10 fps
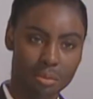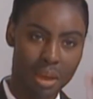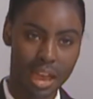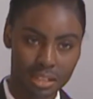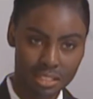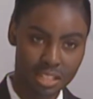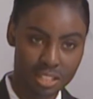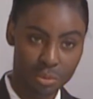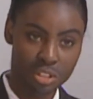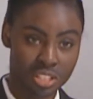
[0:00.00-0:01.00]
the
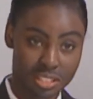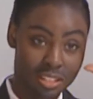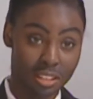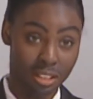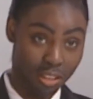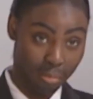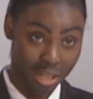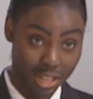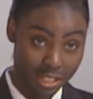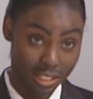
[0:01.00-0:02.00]
magazines where you just see the, the
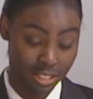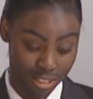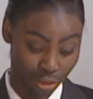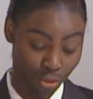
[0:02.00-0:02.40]
men in these